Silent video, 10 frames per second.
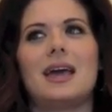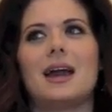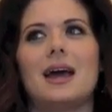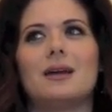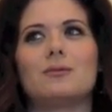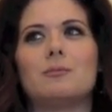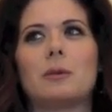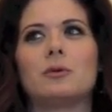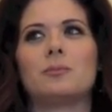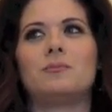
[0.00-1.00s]
and I
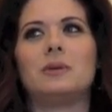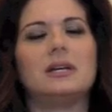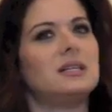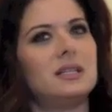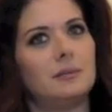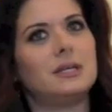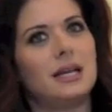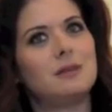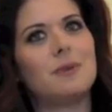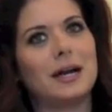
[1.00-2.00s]
remember being
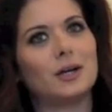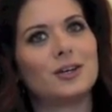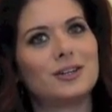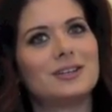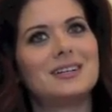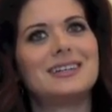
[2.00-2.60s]
intimidated by her.